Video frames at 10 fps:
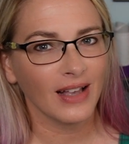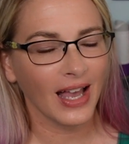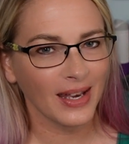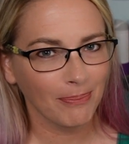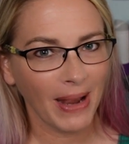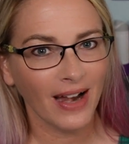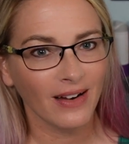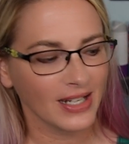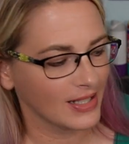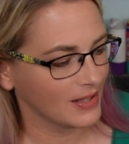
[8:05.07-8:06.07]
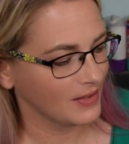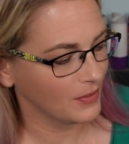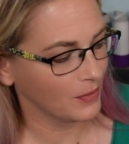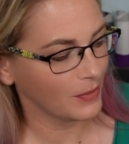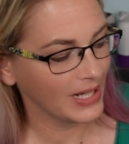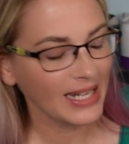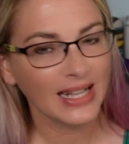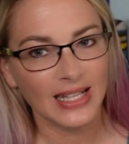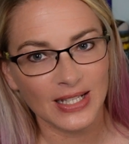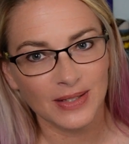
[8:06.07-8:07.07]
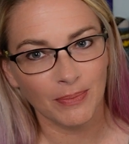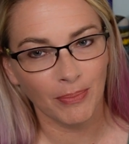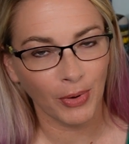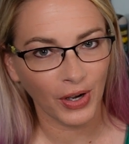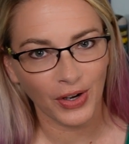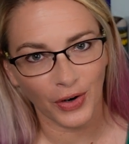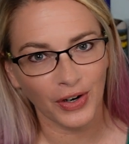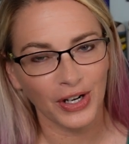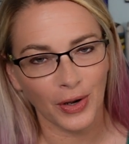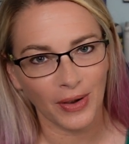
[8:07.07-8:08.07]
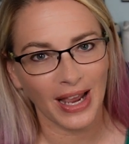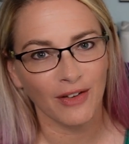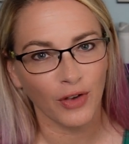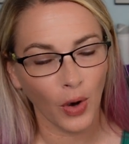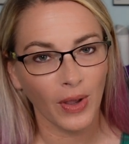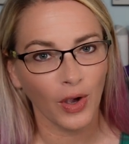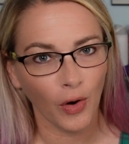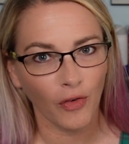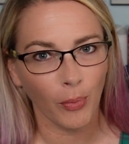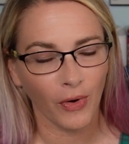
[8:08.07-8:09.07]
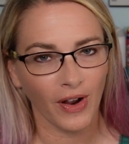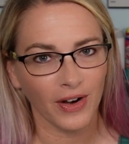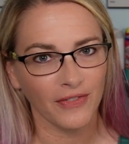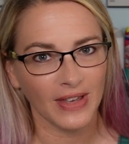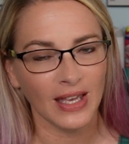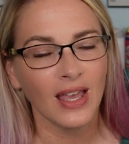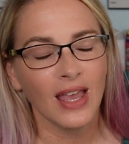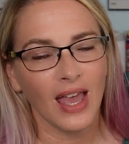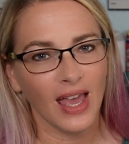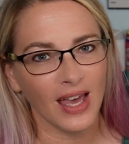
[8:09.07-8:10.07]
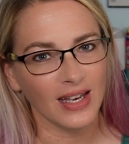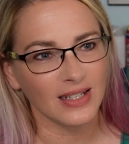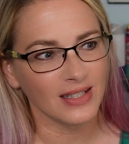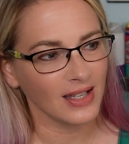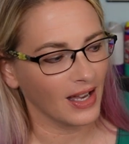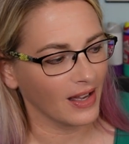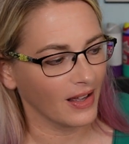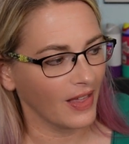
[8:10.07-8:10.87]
a parent reading this book, or, you know, kind of going over pornography and uh,